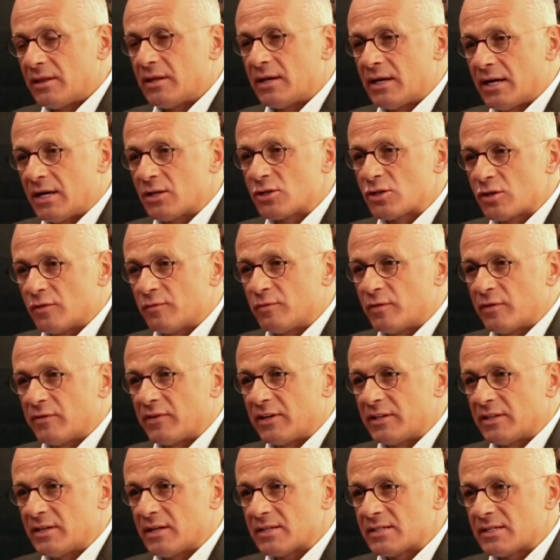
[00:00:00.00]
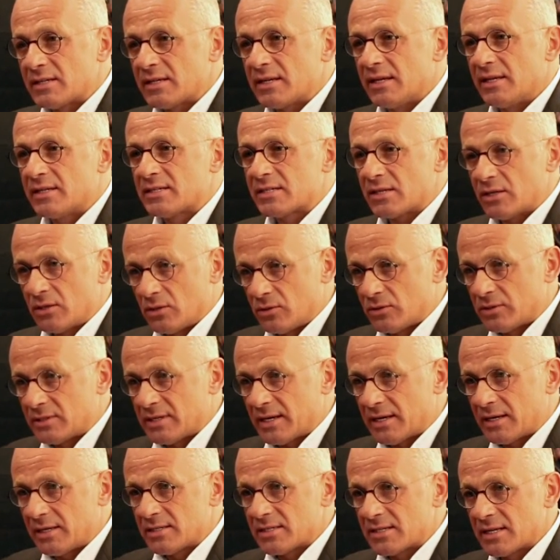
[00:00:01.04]
The house of Bovet does its own
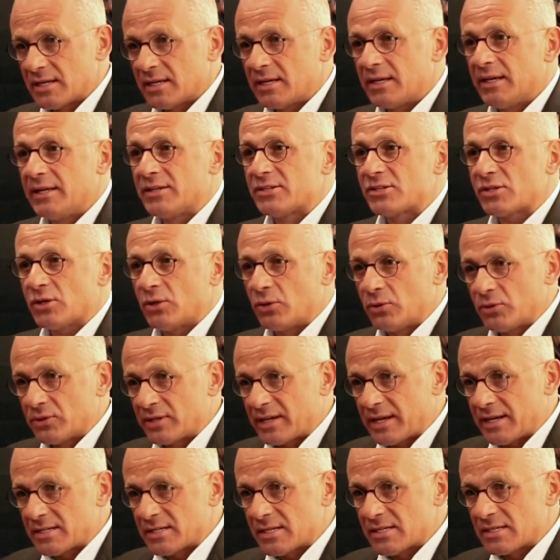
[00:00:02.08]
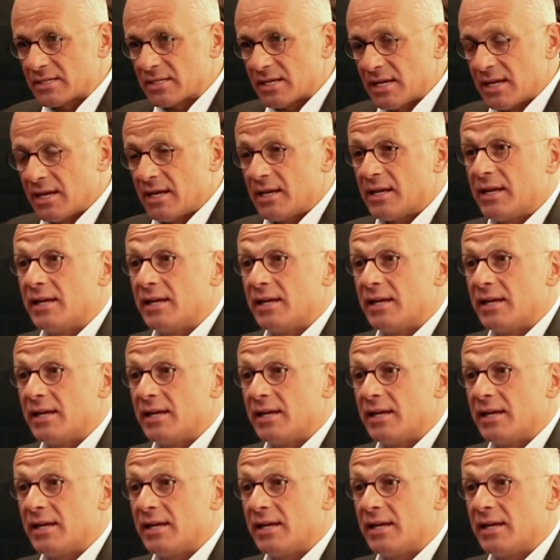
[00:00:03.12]
dials, its own cases,